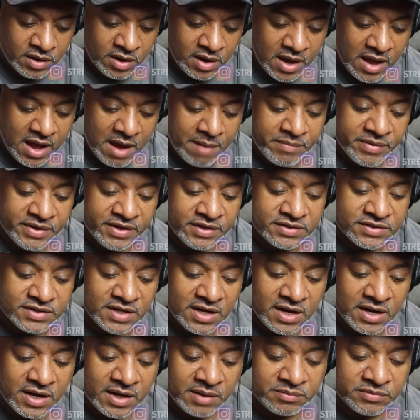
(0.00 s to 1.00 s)
How many
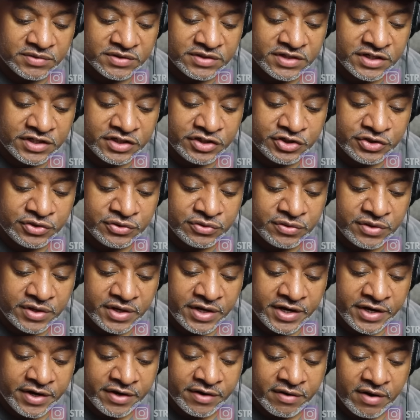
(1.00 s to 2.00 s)
times did you
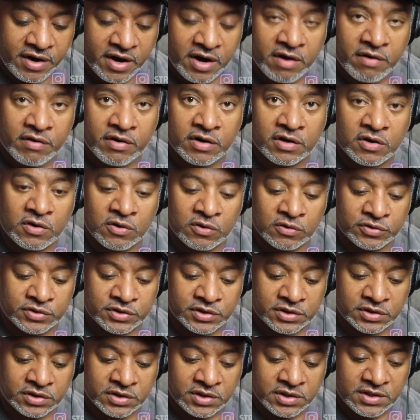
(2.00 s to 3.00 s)
hear Eric
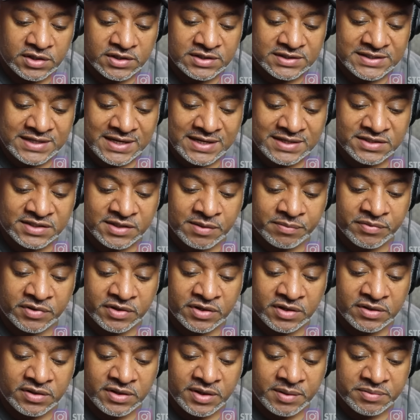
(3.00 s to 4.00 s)
Holder say something
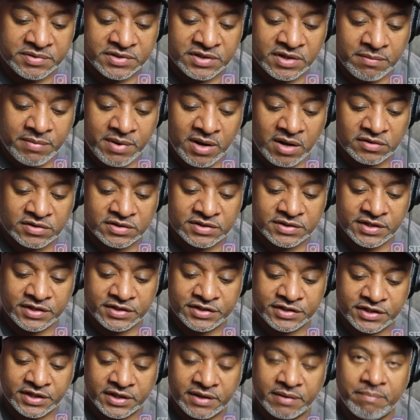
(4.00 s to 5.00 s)
to Nipsey about
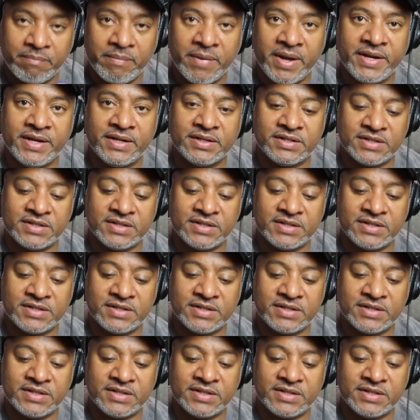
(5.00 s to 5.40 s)
snitching? Many